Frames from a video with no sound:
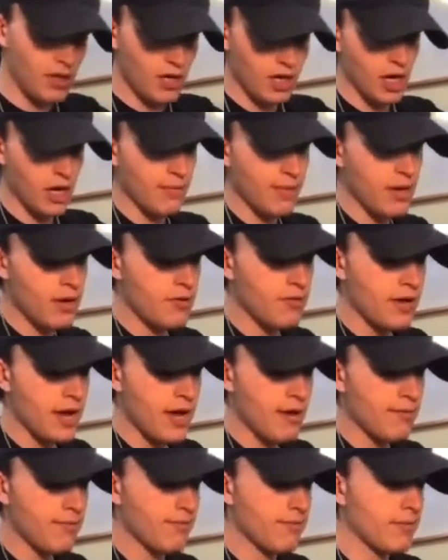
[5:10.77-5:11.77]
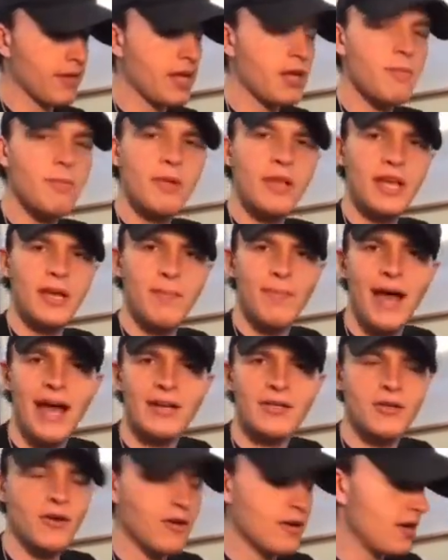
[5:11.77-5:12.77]
Come on now. Can you put like a
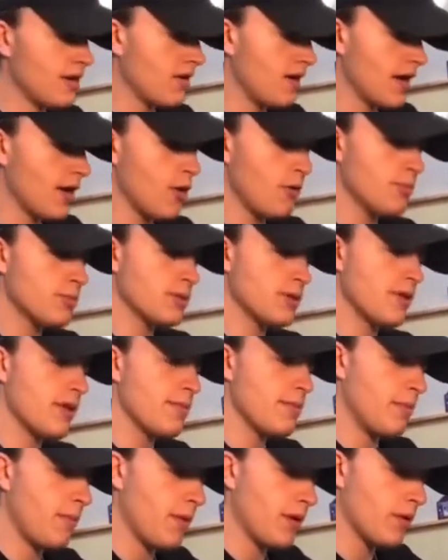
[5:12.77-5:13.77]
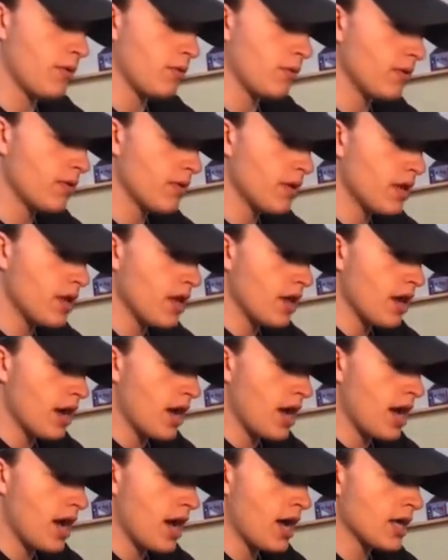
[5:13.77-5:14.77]
patch card in here? I hope so. That'd be pretty cool.
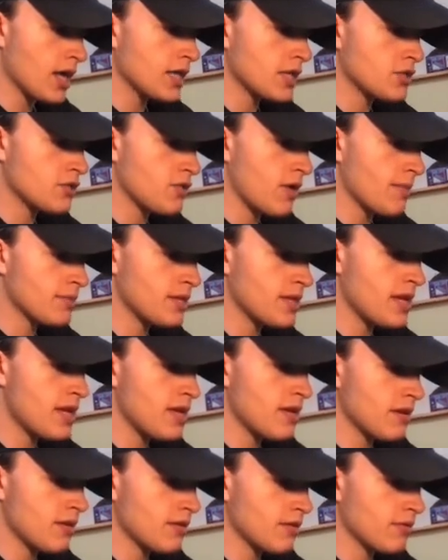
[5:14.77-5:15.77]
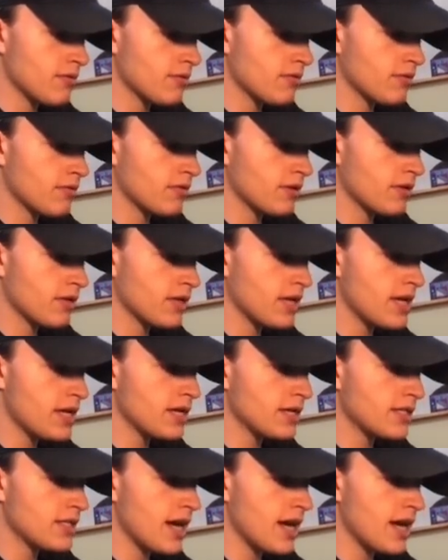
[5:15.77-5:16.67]
Uh, Yastrzemski, Keegan